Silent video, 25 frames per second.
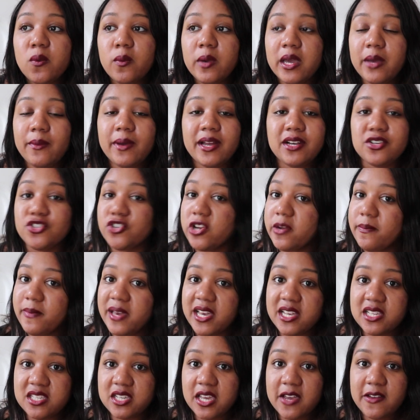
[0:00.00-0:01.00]
We went during
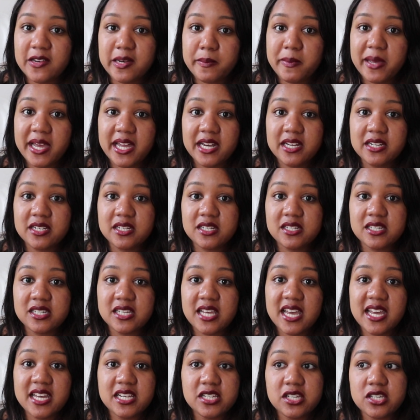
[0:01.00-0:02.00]
Mexican Independence
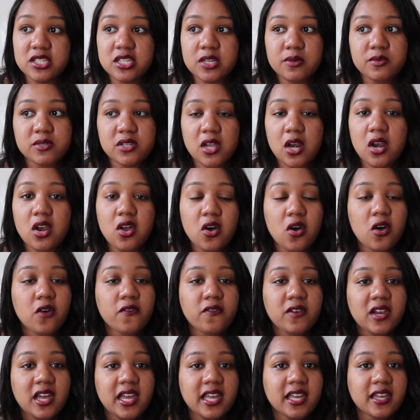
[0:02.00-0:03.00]
Day, so there was a
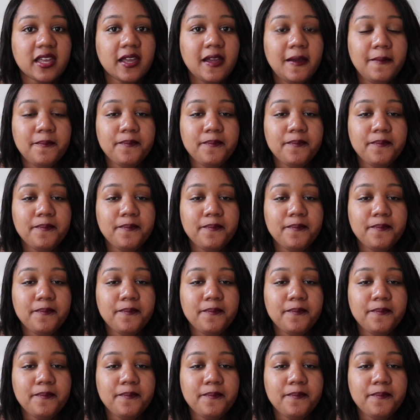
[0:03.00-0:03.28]
lot of like